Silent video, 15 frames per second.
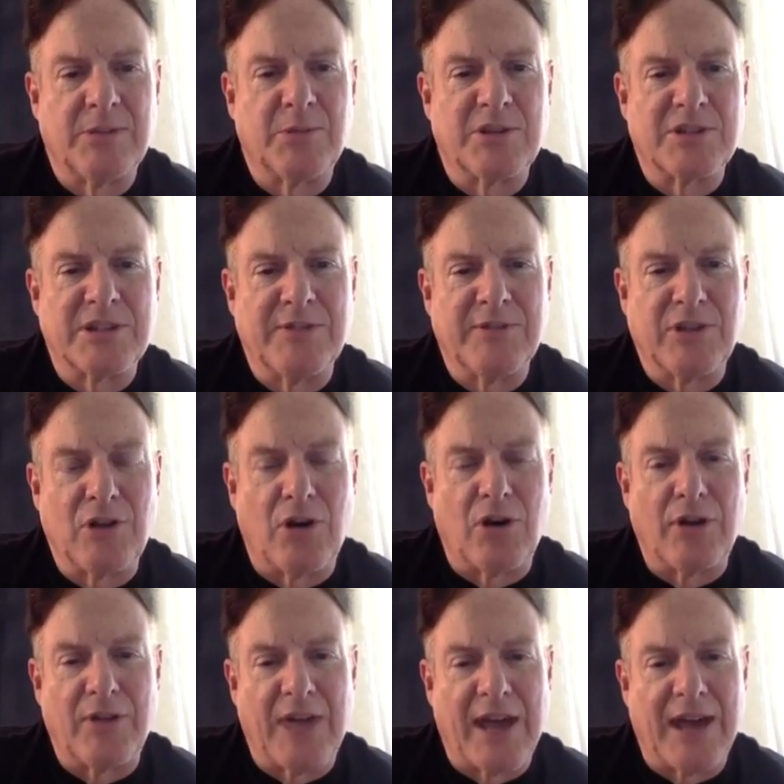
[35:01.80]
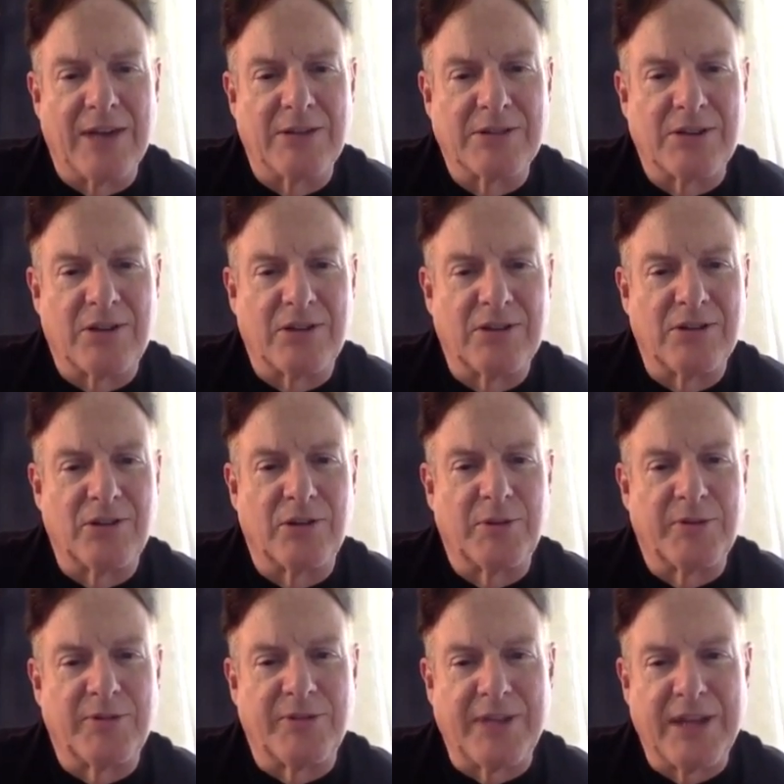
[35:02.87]
It wasn't even called that. It was called
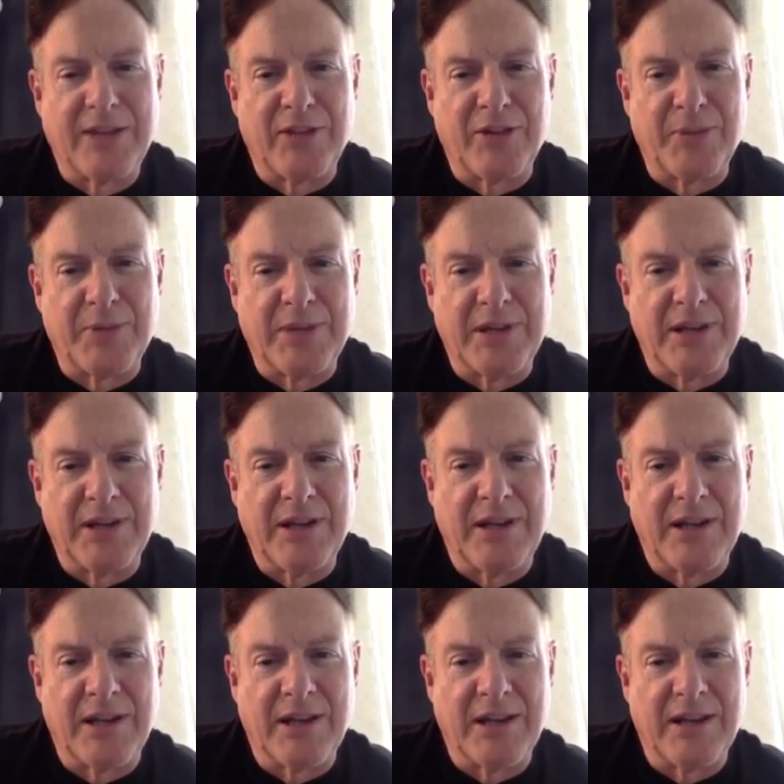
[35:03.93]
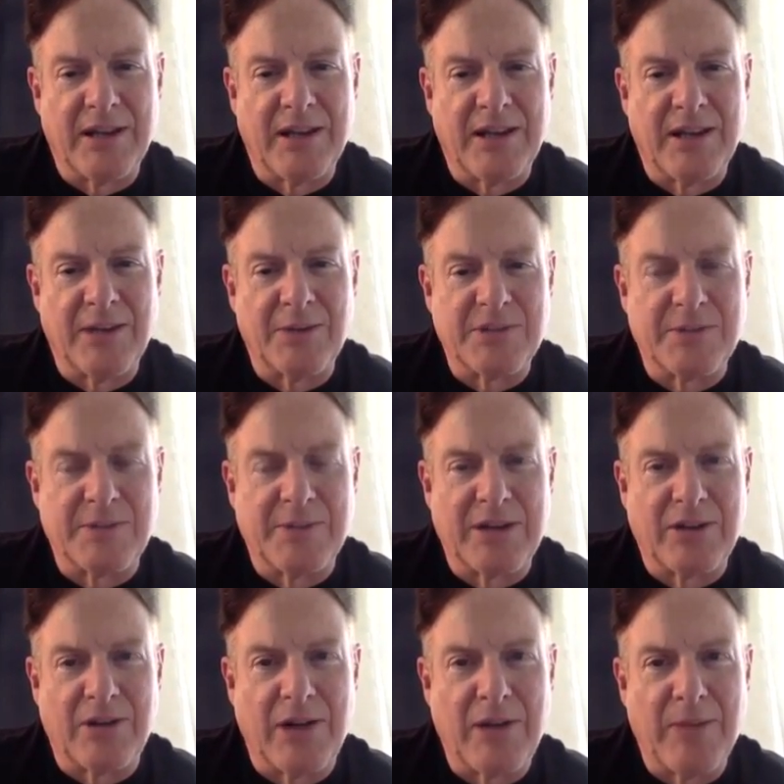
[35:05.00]
corporate philanthropy, and it was
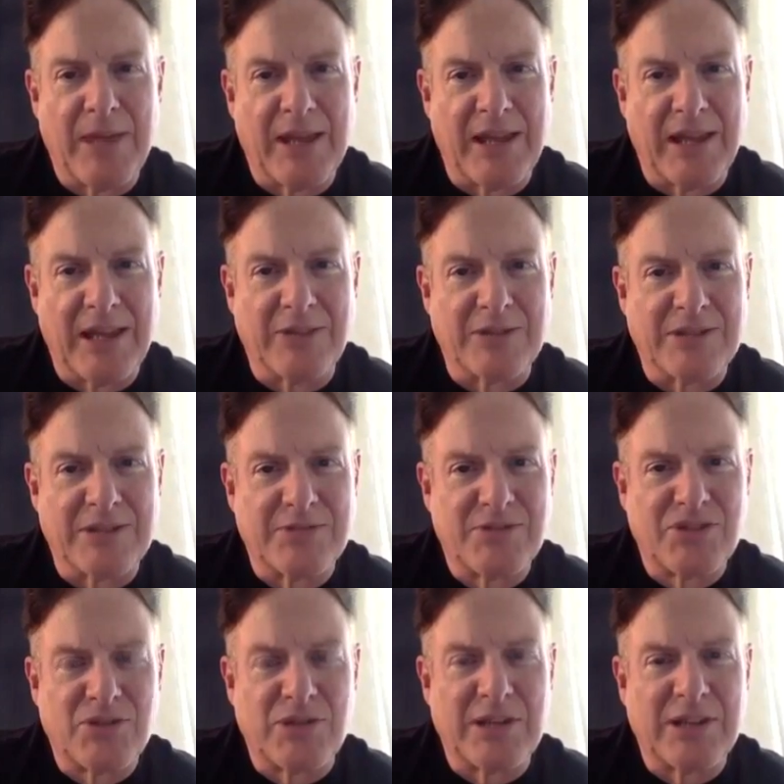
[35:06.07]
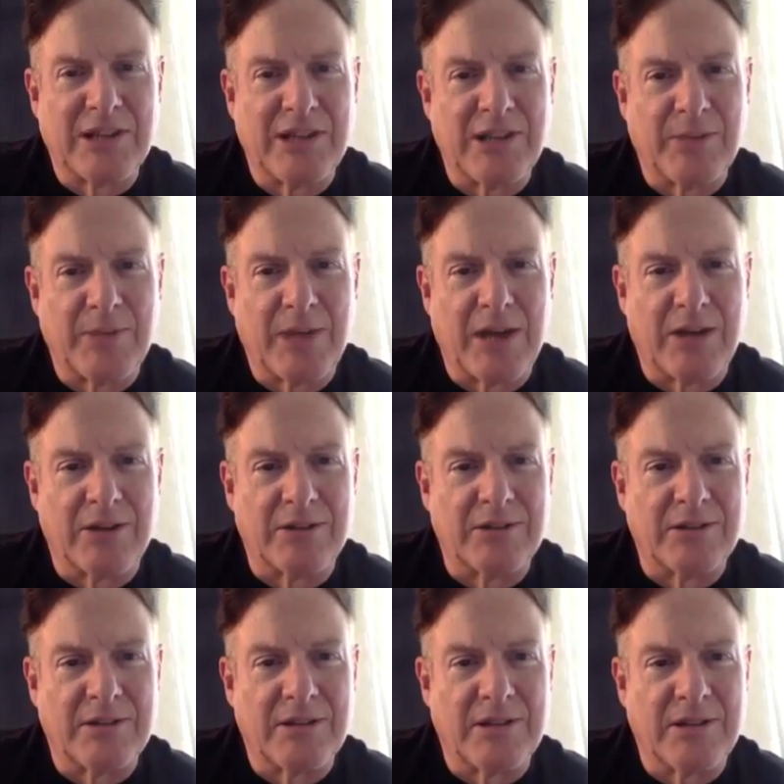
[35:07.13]
about grant making. It was strictly about
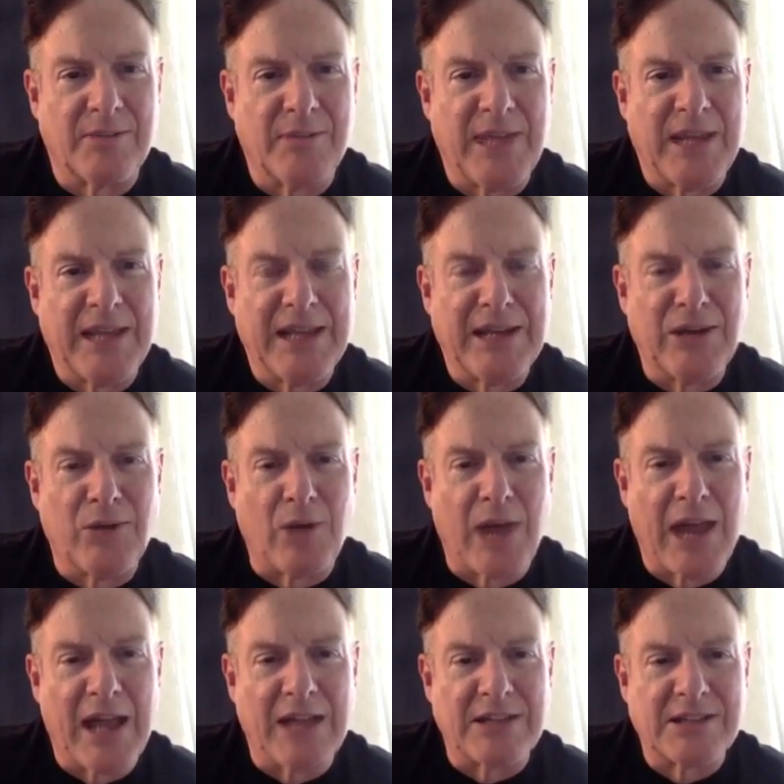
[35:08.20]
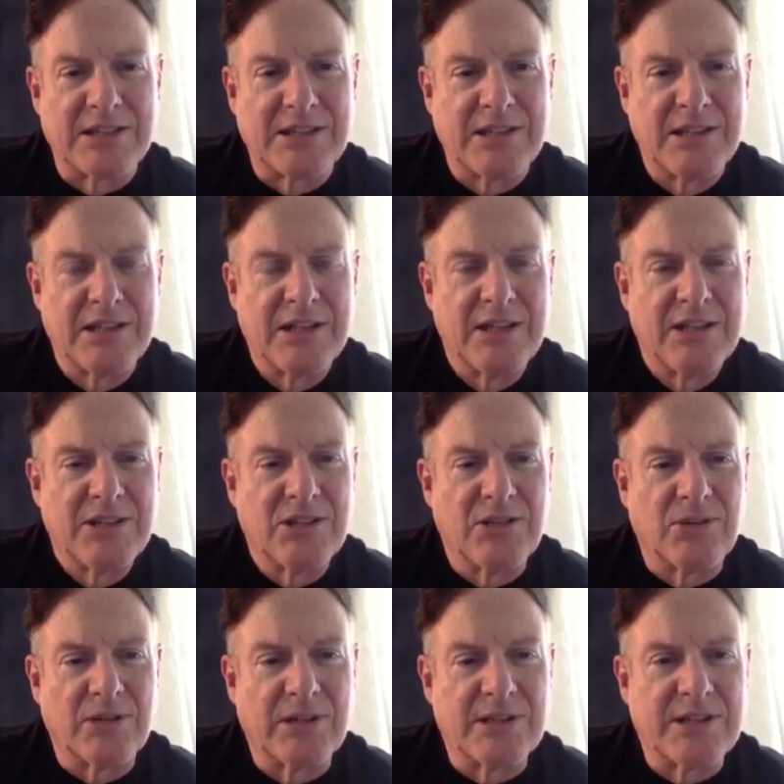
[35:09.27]
making grants to
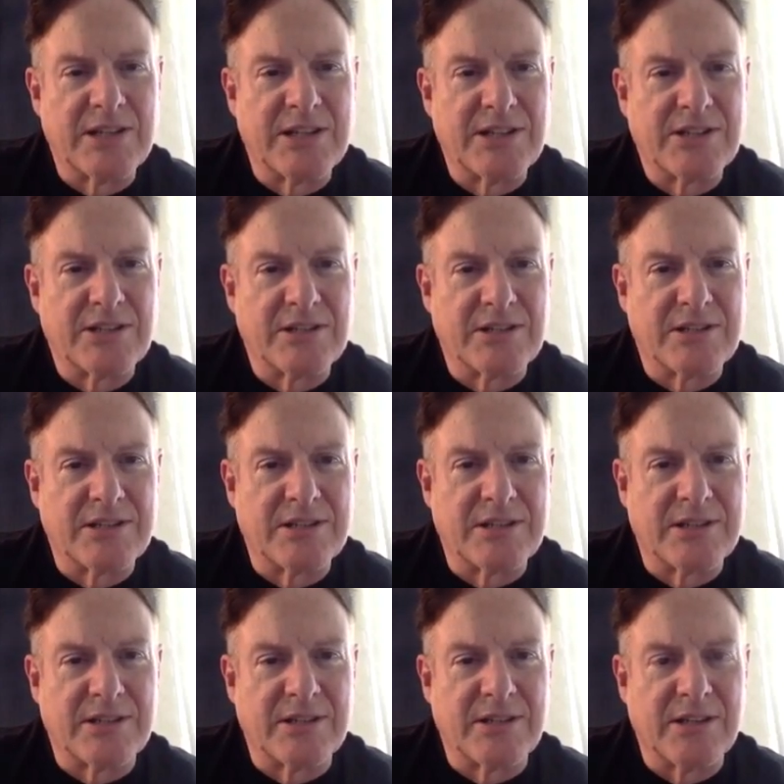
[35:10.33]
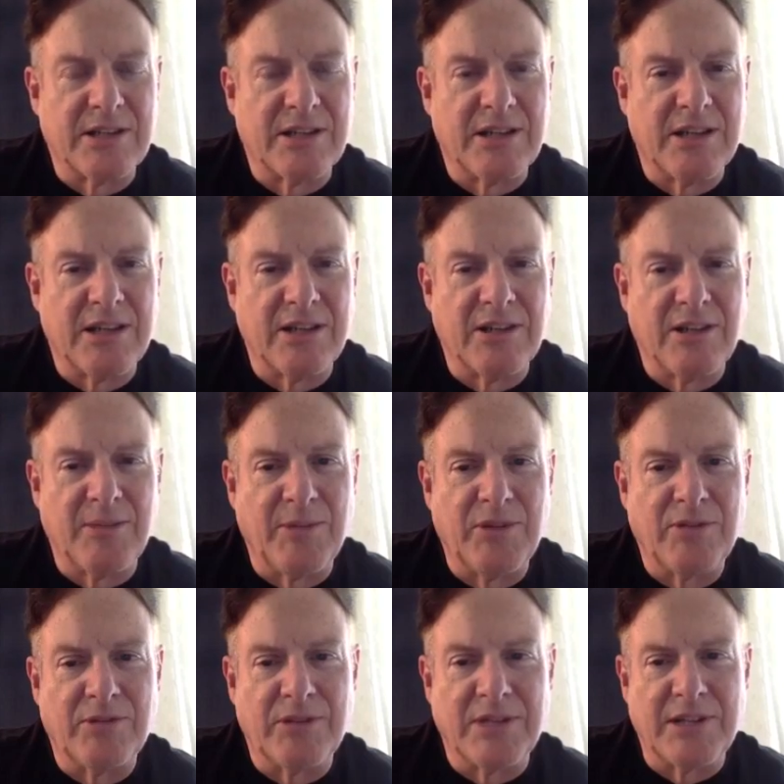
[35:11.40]
organizations in
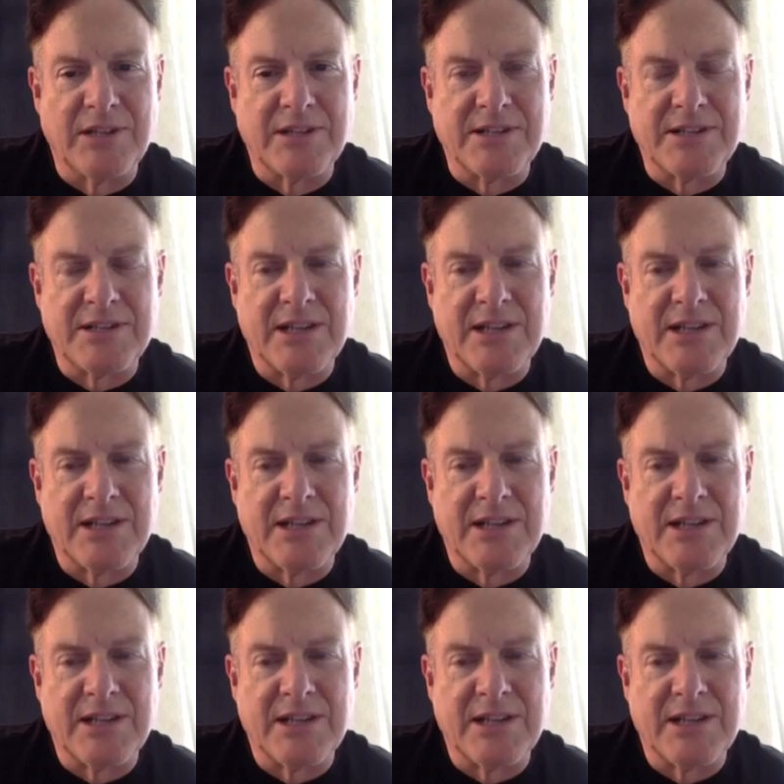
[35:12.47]
communities.